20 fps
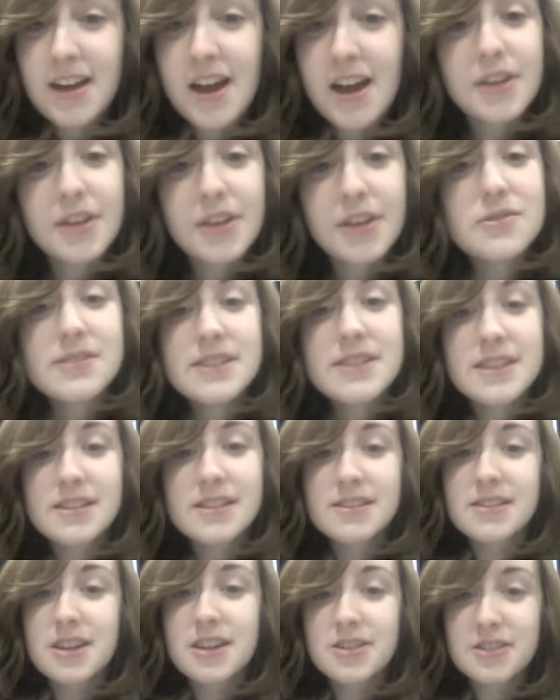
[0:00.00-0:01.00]
I use
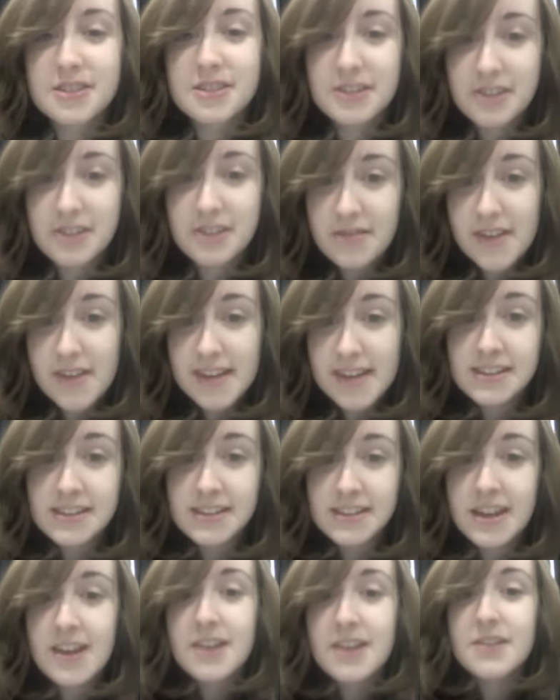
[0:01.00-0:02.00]
things such as surveys,